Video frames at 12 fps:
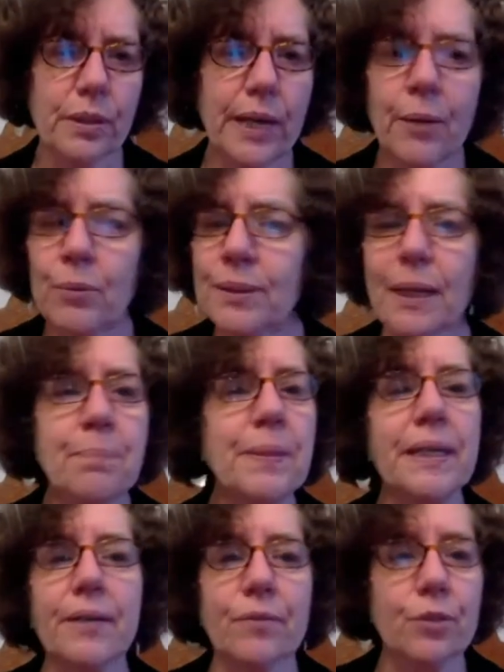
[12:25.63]
It will not be
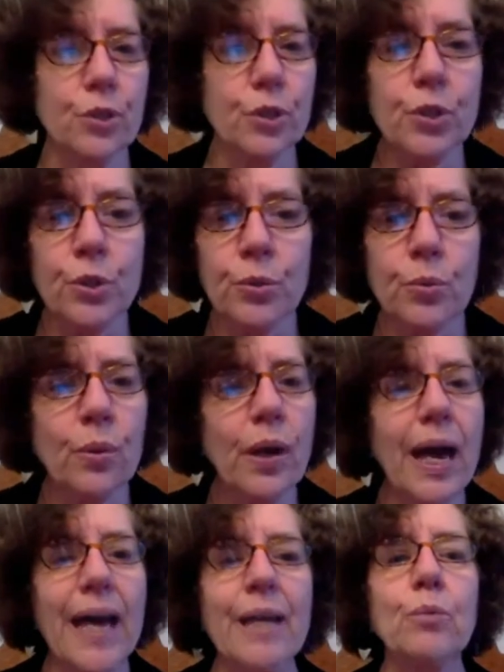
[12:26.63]
given to you,
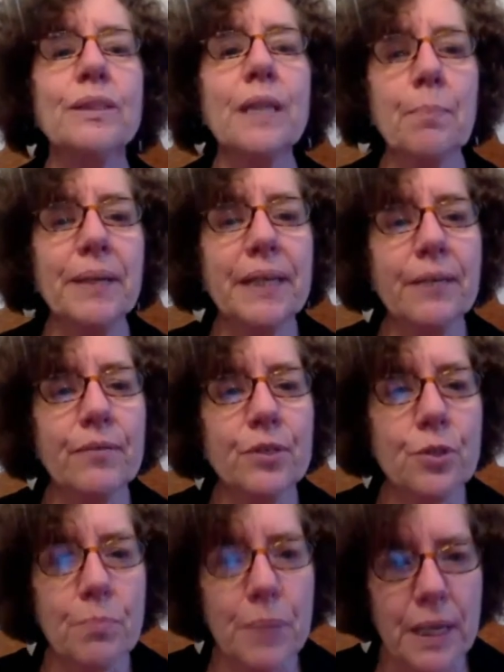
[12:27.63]
and it will not be given
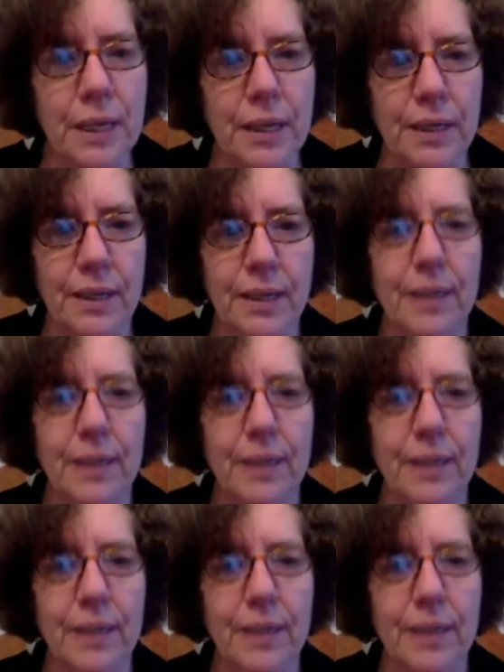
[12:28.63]
to me